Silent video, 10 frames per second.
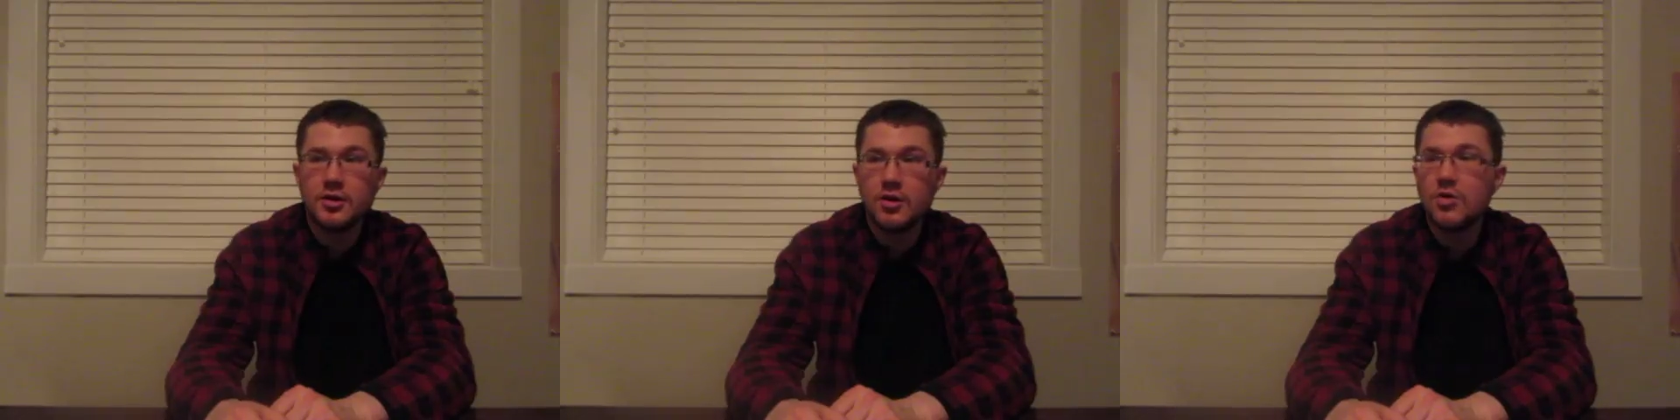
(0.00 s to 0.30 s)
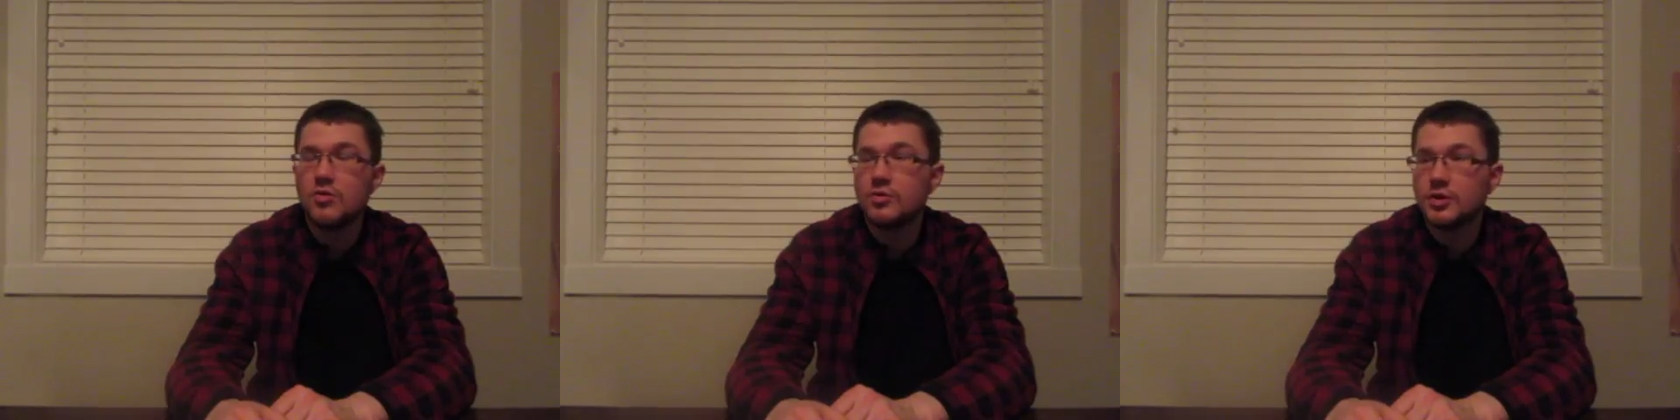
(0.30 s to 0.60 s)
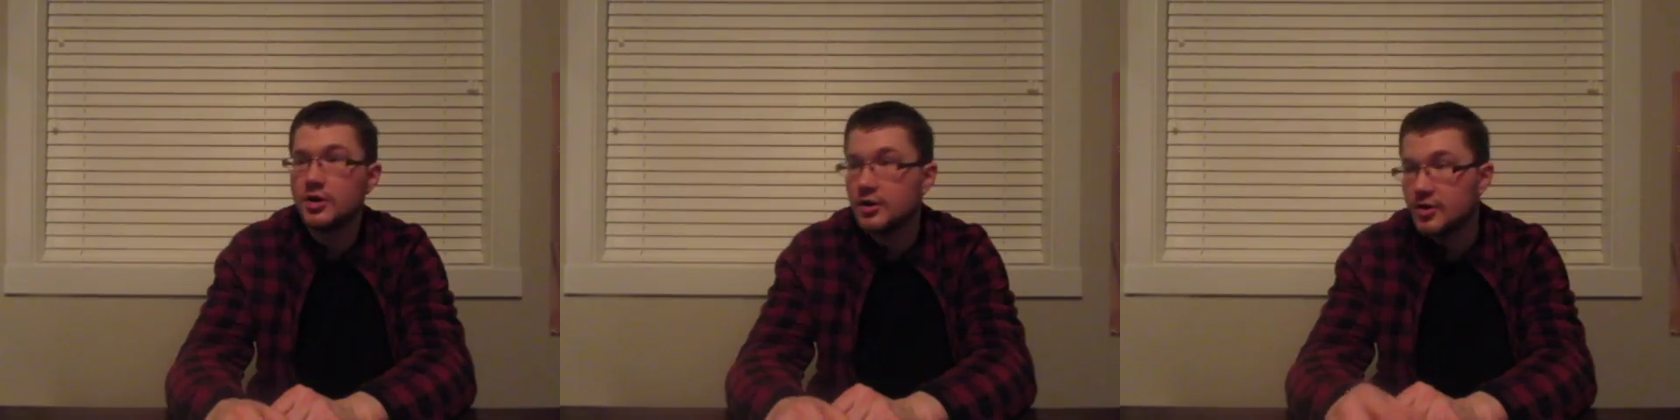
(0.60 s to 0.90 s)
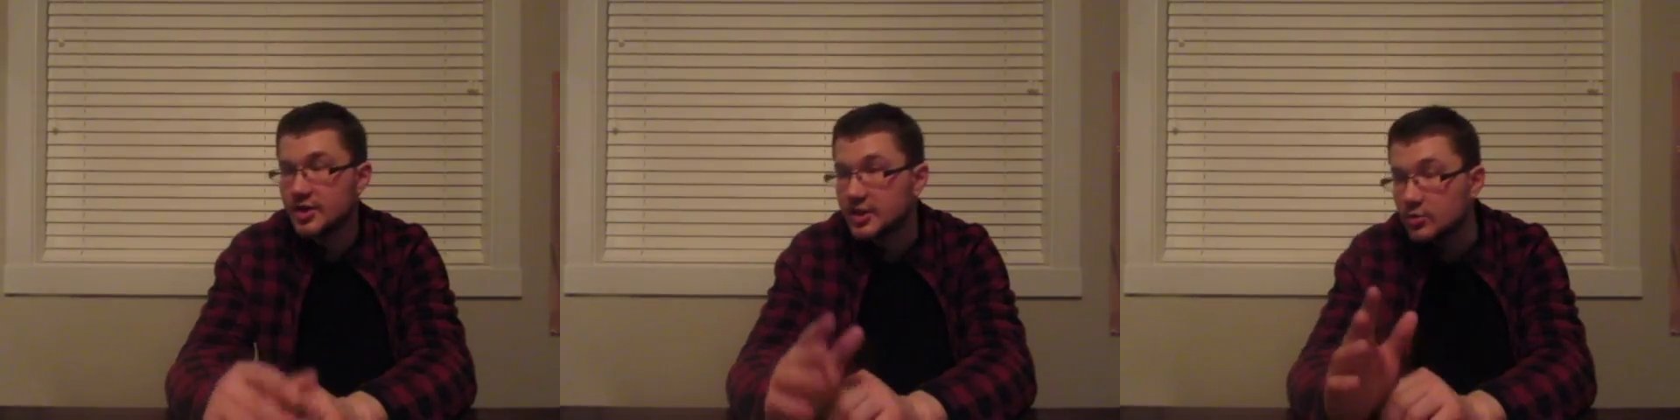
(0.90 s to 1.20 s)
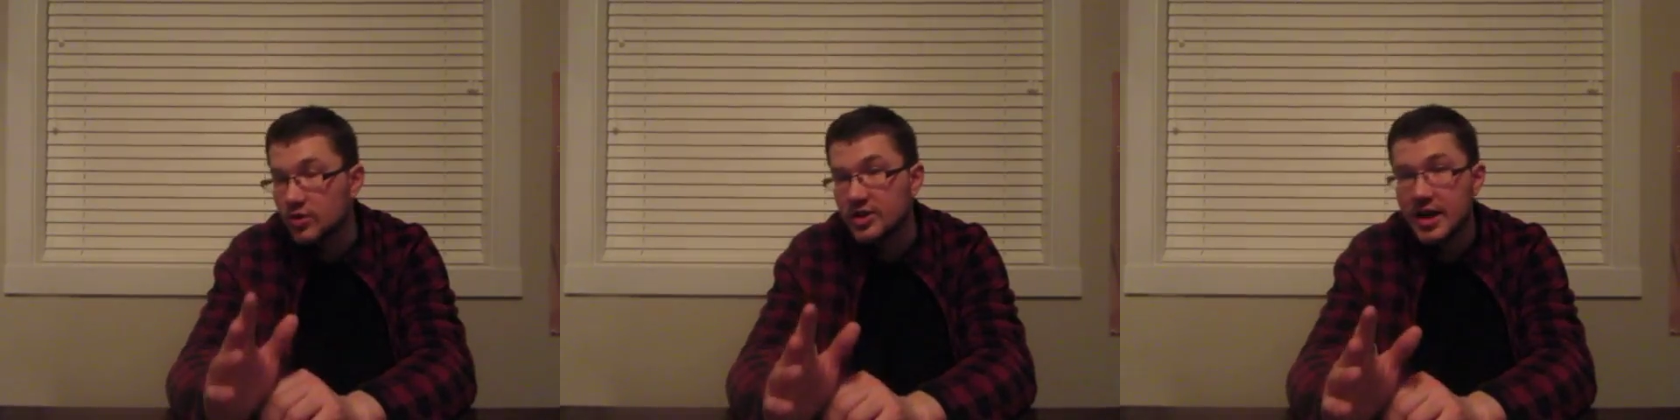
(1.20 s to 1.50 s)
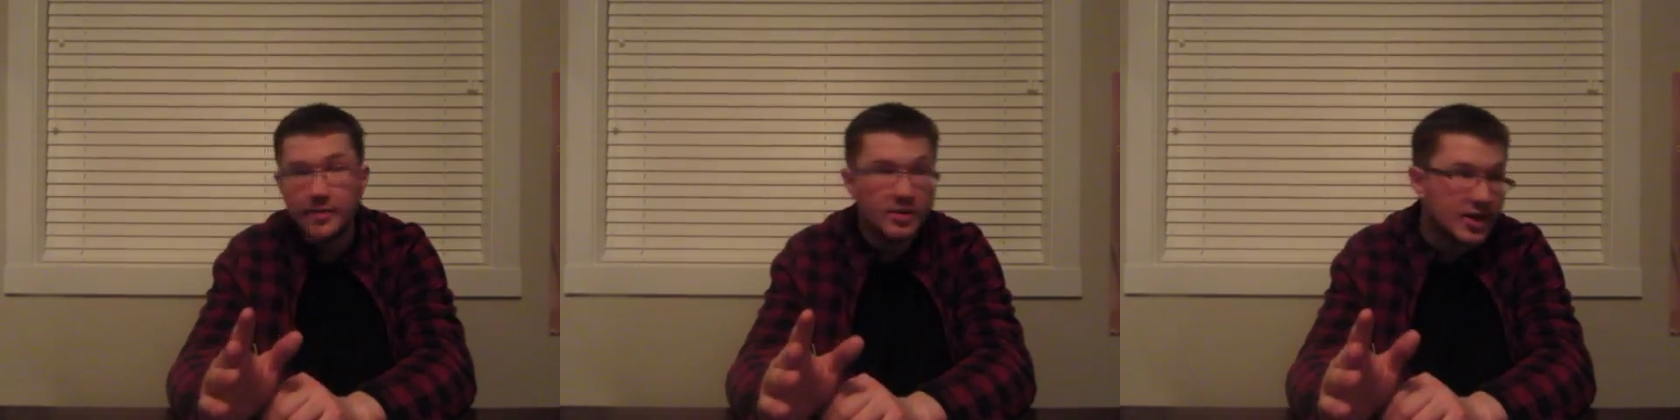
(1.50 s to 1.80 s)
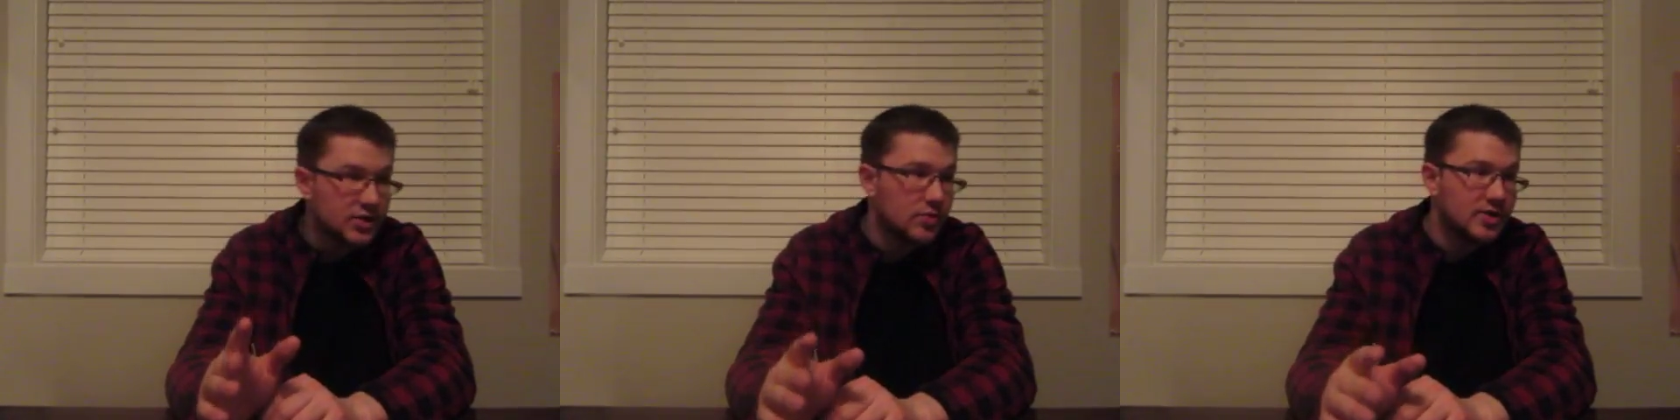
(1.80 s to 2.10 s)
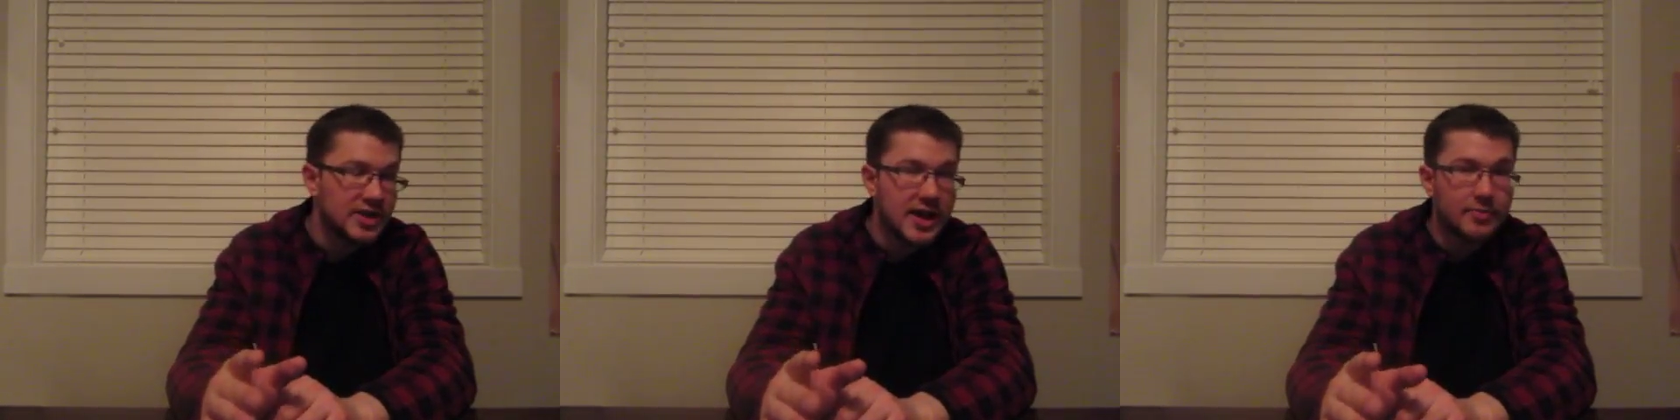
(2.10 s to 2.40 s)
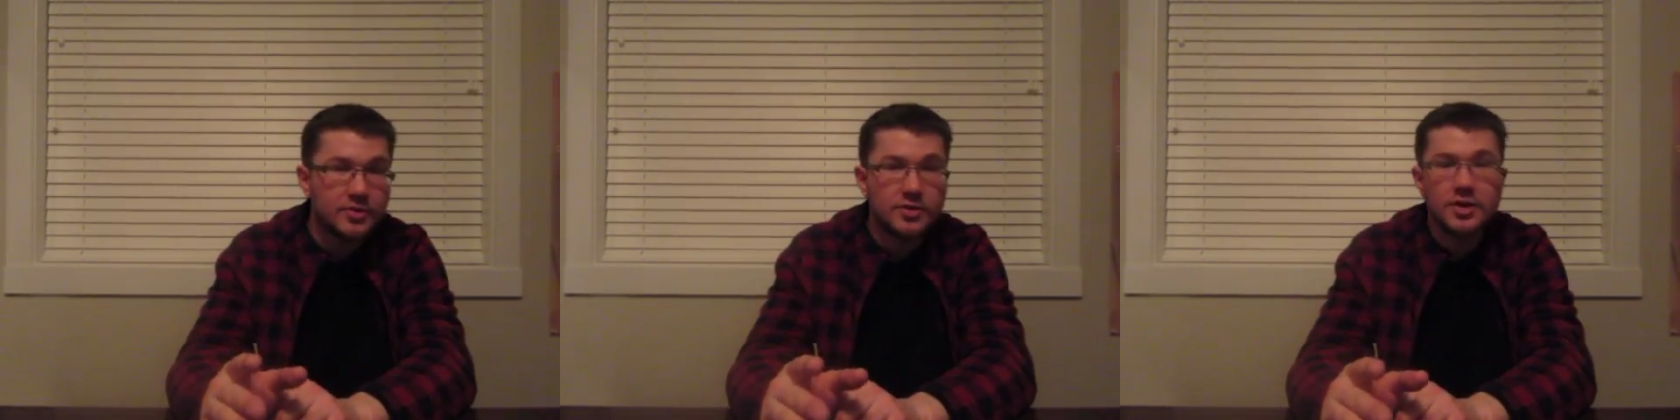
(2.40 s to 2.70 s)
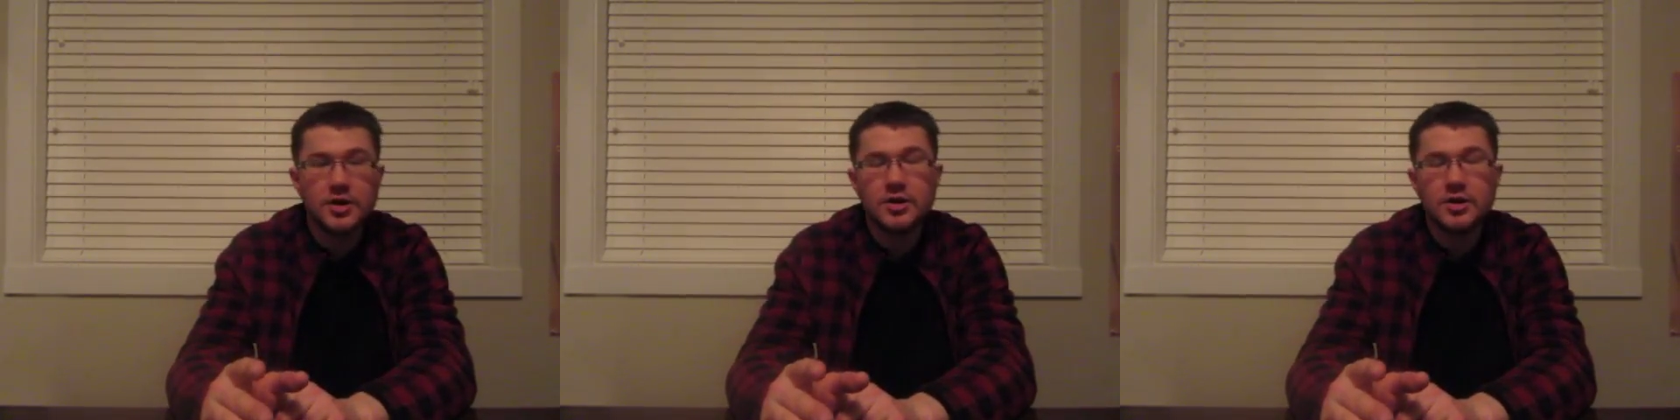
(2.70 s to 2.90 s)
oh, yeah, this is what's happened, that's what's happened.